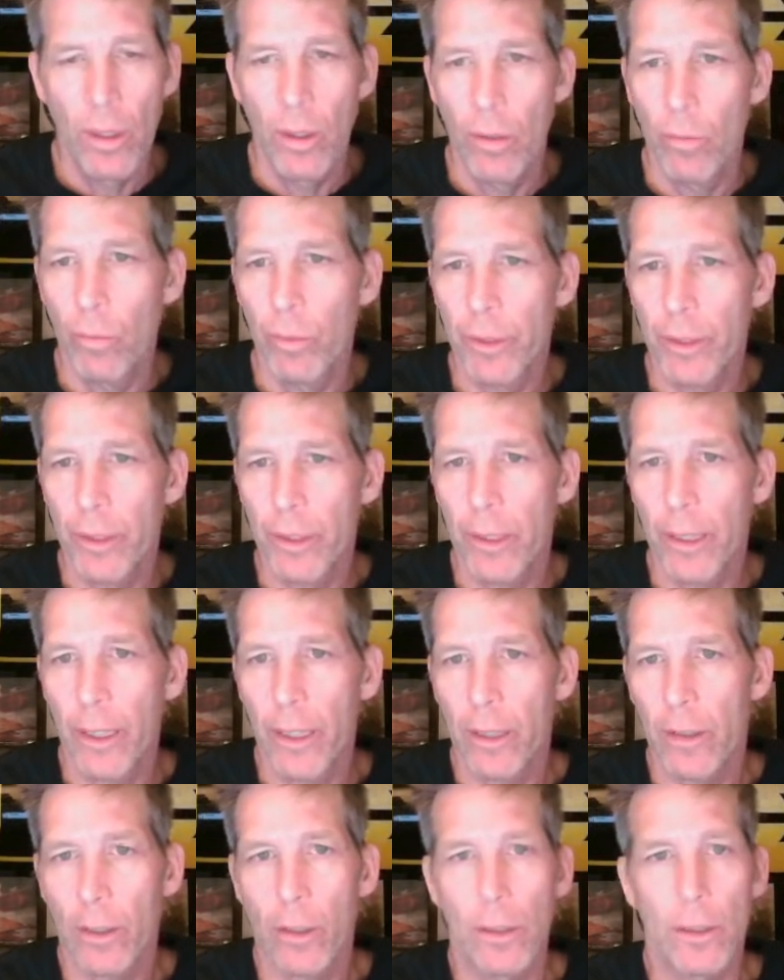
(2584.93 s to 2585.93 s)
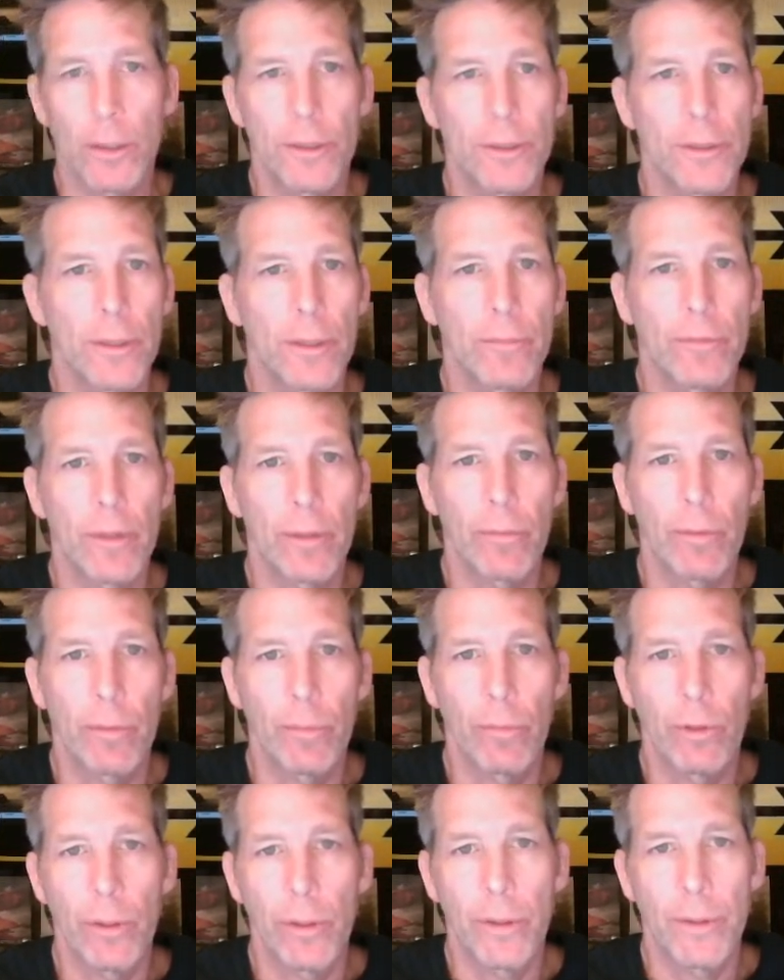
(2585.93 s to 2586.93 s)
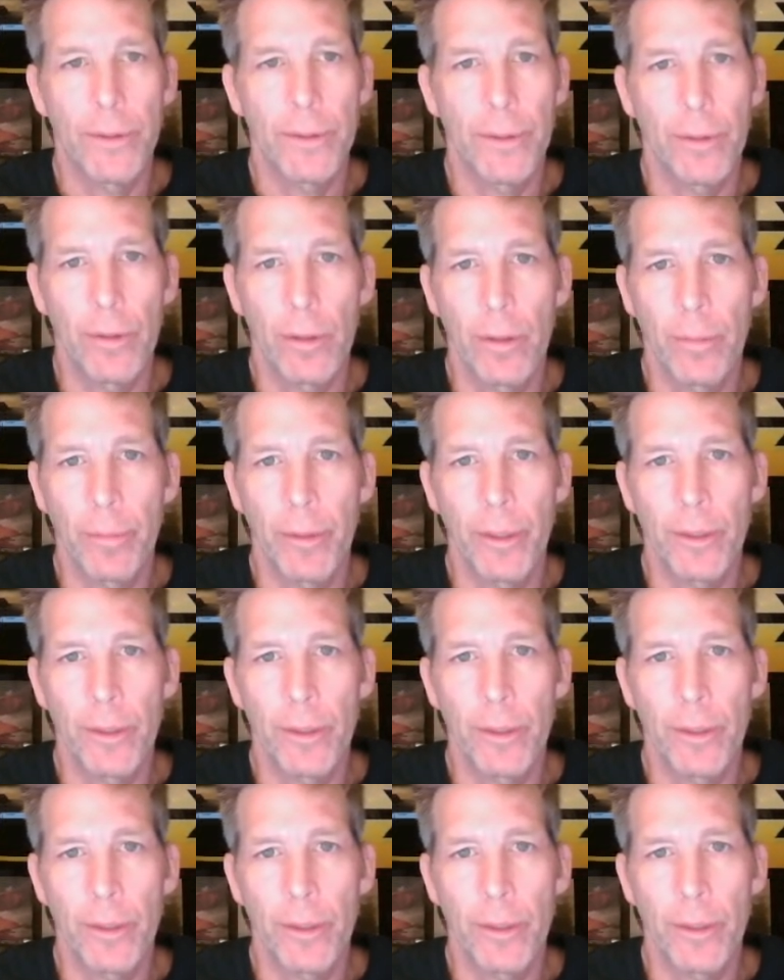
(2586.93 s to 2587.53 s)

we can add all our stuff that we want. You know what I mean?